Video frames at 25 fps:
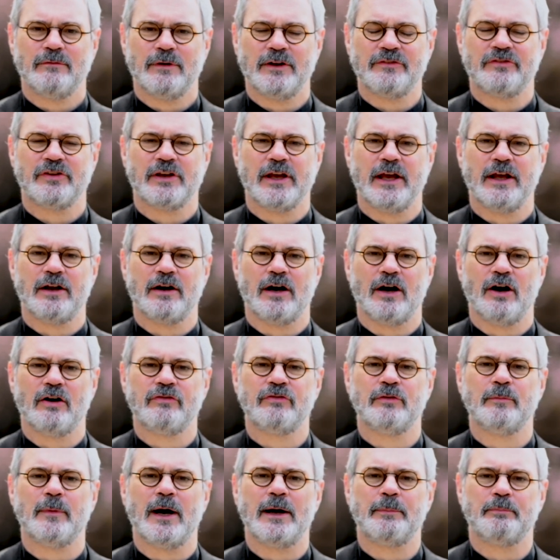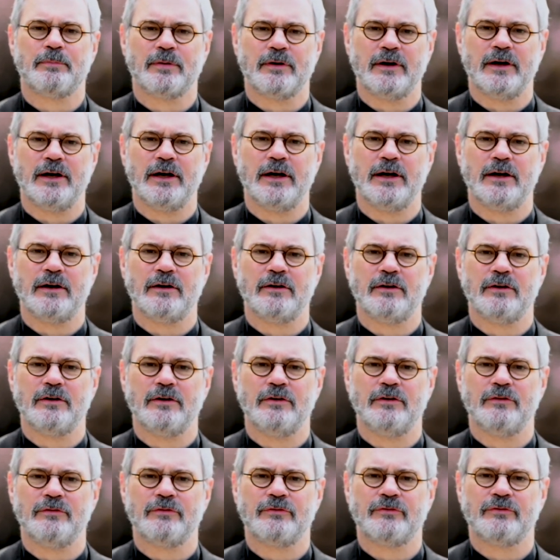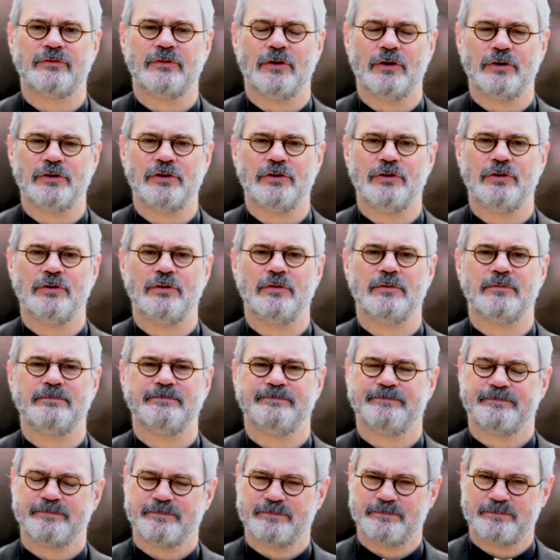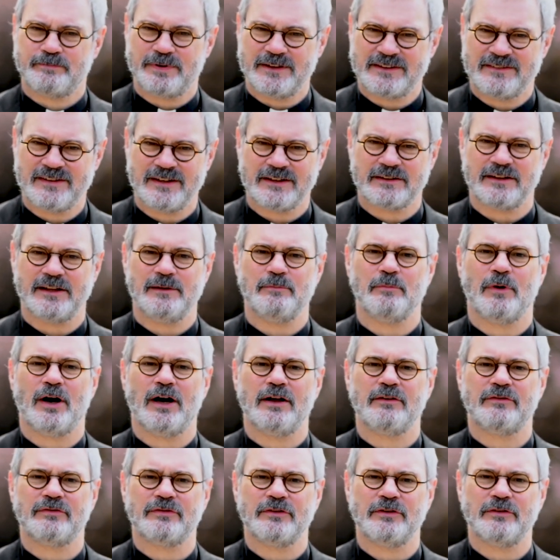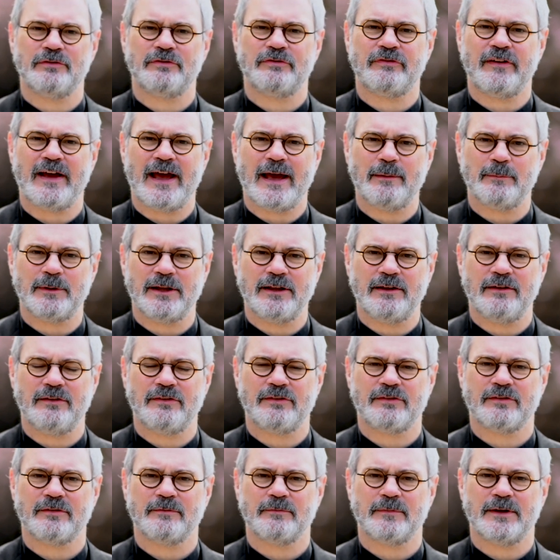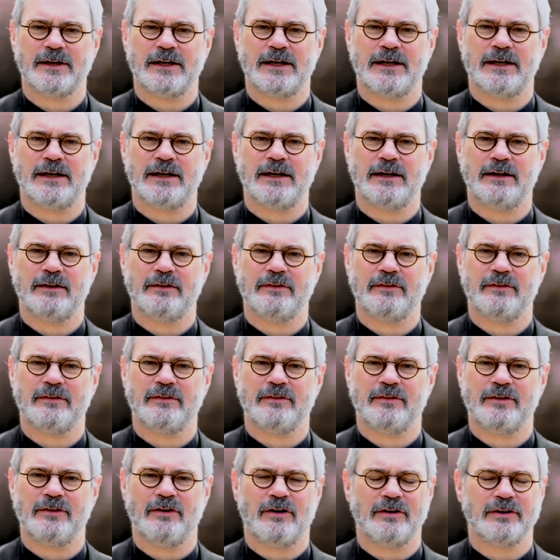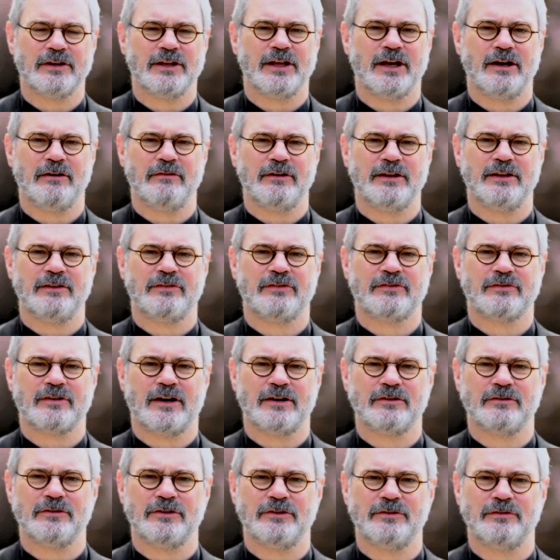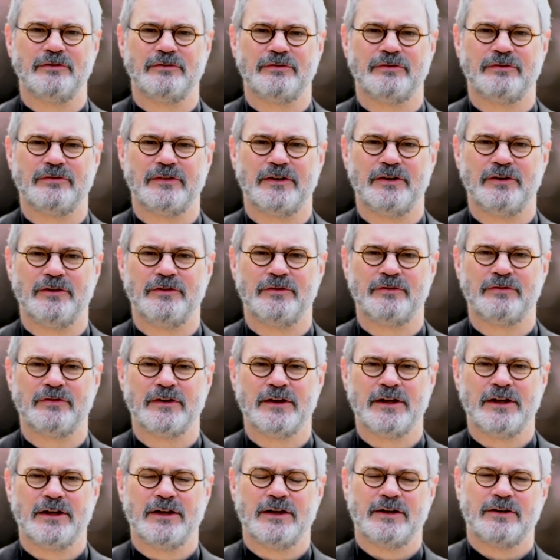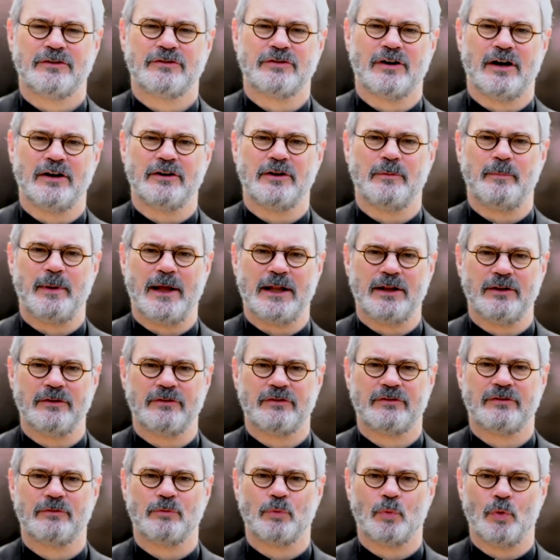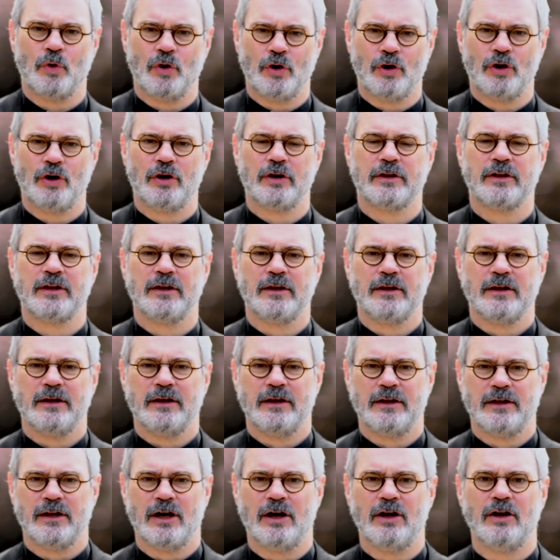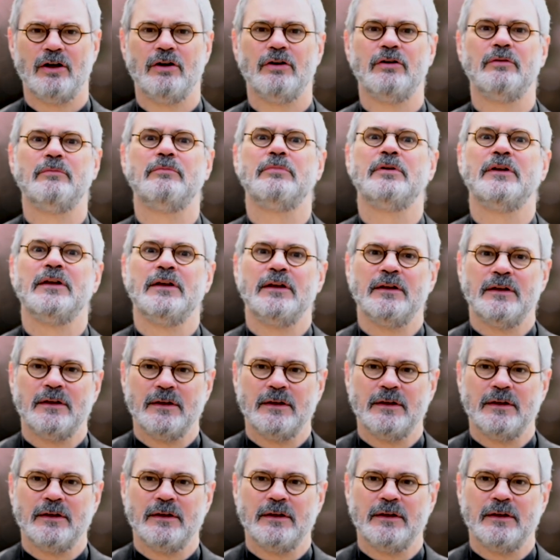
Once again, I offer my prayer for you, particularly mindful of families, the ongoing struggle of trying to balance work at home.